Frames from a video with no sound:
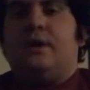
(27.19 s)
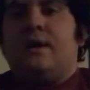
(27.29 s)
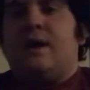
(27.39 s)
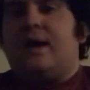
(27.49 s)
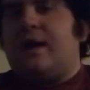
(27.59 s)

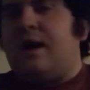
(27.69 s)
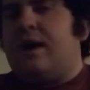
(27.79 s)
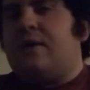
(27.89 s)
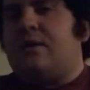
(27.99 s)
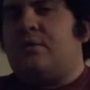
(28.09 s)
a guy
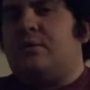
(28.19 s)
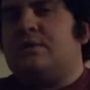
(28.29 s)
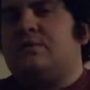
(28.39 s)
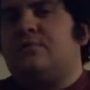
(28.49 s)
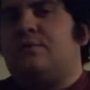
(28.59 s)
that worked
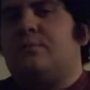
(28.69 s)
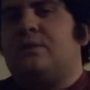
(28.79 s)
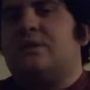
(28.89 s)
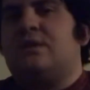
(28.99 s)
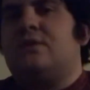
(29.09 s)
from
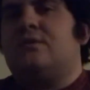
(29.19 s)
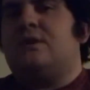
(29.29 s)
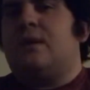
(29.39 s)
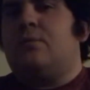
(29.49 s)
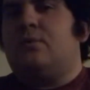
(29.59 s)
Nintendo
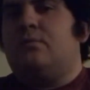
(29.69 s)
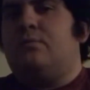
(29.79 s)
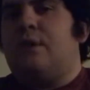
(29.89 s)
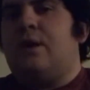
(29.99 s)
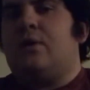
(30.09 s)
named
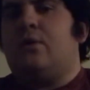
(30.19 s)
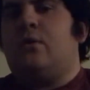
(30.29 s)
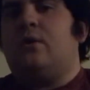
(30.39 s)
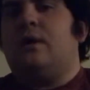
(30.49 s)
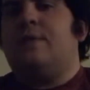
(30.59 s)
Gunpei
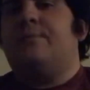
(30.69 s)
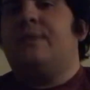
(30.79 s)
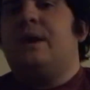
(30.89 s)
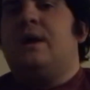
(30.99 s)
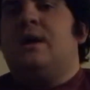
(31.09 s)
Akoi
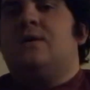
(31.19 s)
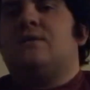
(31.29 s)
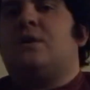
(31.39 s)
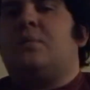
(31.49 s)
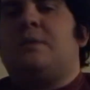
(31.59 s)

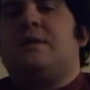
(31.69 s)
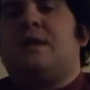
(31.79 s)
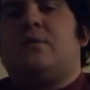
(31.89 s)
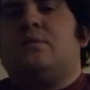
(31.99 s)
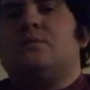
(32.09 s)
saw a man
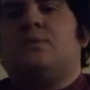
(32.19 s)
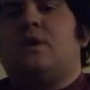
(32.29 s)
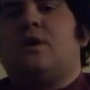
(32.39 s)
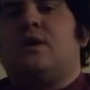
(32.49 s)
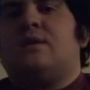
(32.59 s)
that was working
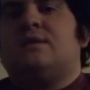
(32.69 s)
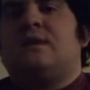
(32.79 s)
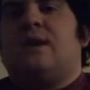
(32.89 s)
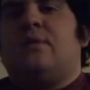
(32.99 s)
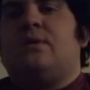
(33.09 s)
on his
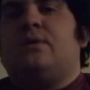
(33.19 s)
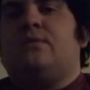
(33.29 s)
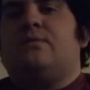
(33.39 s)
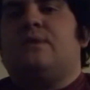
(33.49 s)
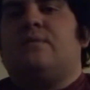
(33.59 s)

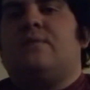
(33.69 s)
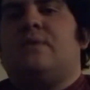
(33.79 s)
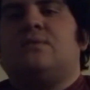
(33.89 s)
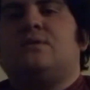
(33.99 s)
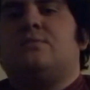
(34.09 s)
that was
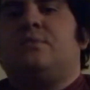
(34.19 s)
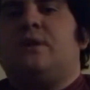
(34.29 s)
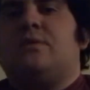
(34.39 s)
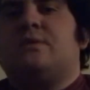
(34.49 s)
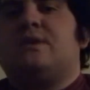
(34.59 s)
just playing with
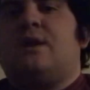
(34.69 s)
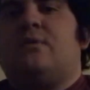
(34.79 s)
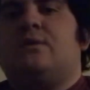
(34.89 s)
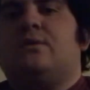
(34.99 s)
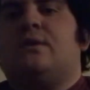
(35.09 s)
his
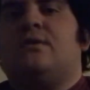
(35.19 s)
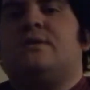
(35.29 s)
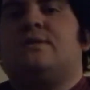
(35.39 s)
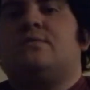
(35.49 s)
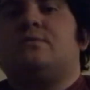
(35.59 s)
calculator because he
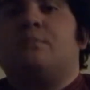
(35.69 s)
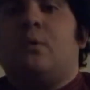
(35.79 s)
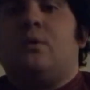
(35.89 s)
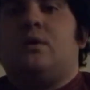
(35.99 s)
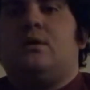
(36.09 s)
was bored,